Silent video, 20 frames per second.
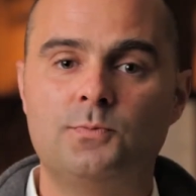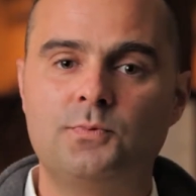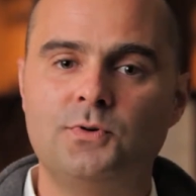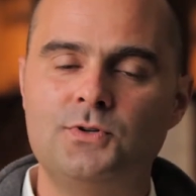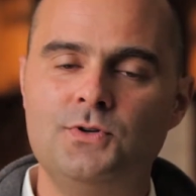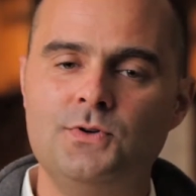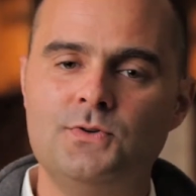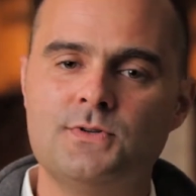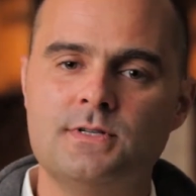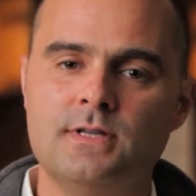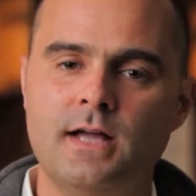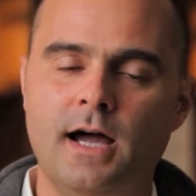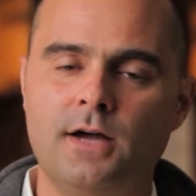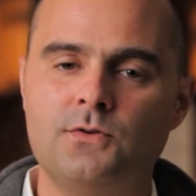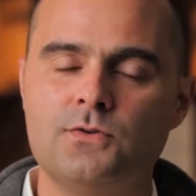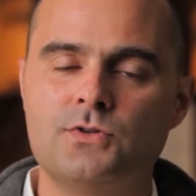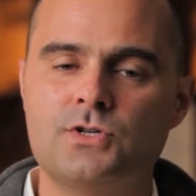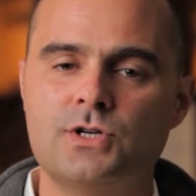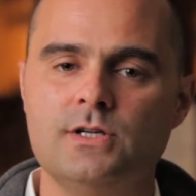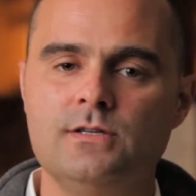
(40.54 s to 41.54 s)
to produce
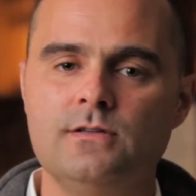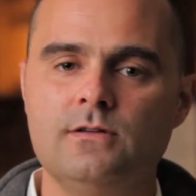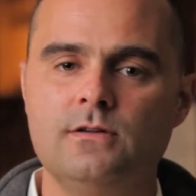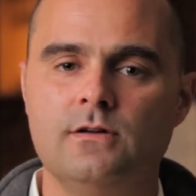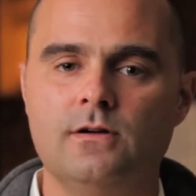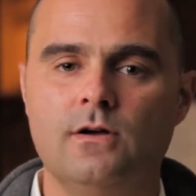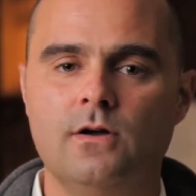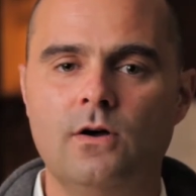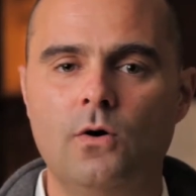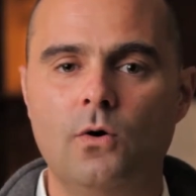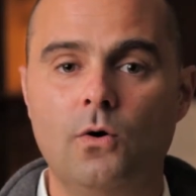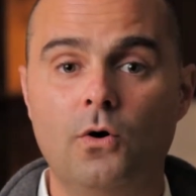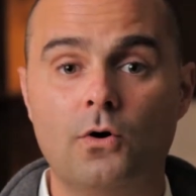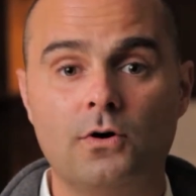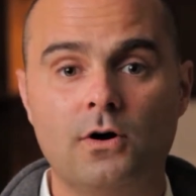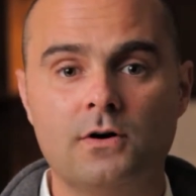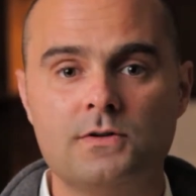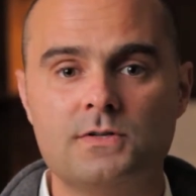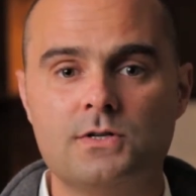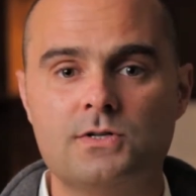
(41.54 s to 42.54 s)
nitrogen
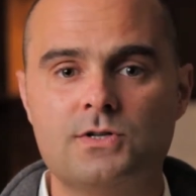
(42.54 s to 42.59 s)
or